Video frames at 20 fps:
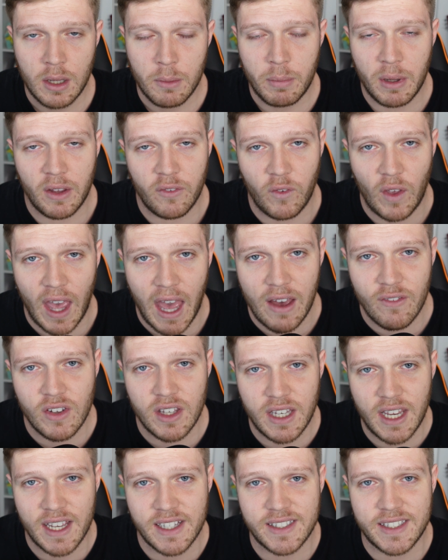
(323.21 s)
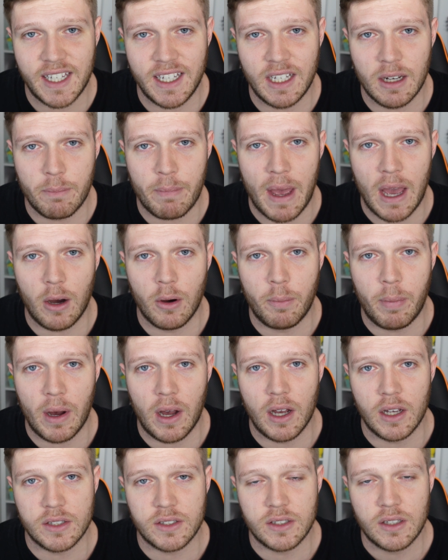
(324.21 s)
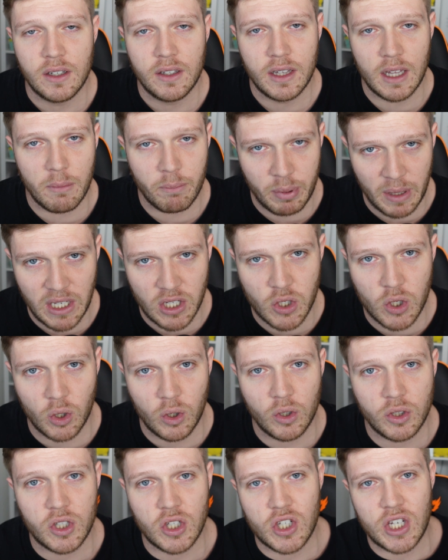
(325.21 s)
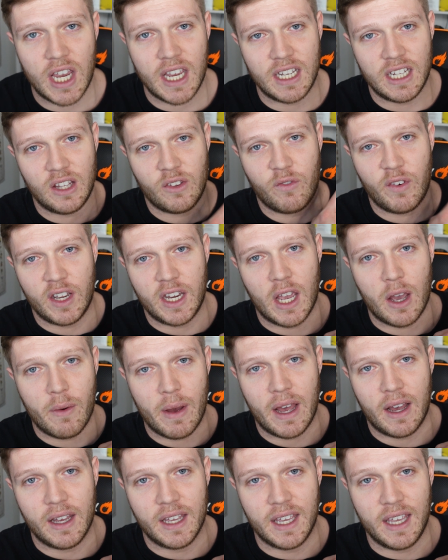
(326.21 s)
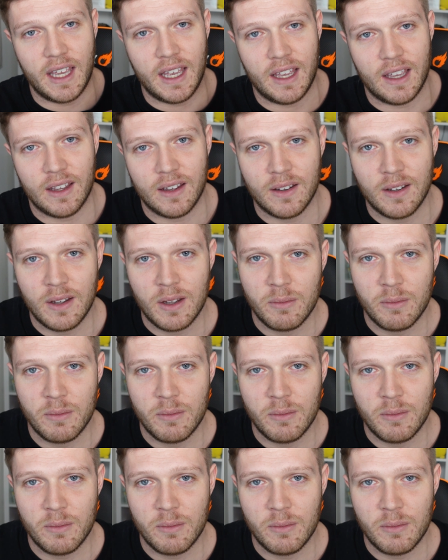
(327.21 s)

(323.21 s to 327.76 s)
But if you haven't yet seen the battle pass, then be sure to check this video out here.